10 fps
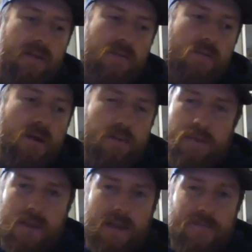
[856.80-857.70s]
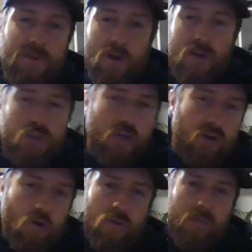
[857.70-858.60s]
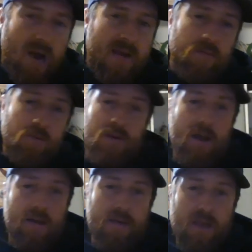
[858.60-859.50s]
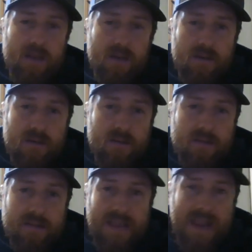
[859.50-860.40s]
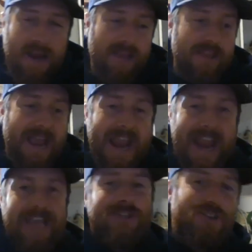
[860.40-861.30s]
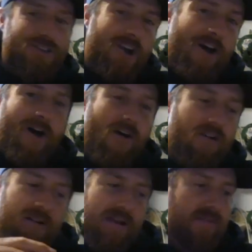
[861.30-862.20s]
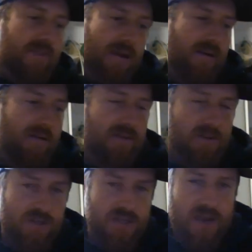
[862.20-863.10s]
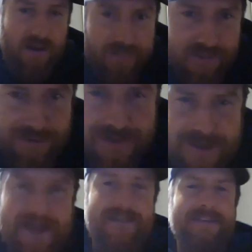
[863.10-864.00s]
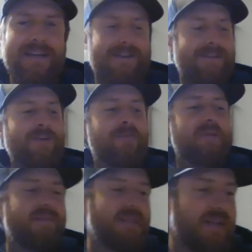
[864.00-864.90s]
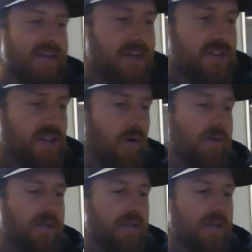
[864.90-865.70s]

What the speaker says: Well, if you're unsure, go to the Bible, and the answers are in there. You gotta dig a little bit. So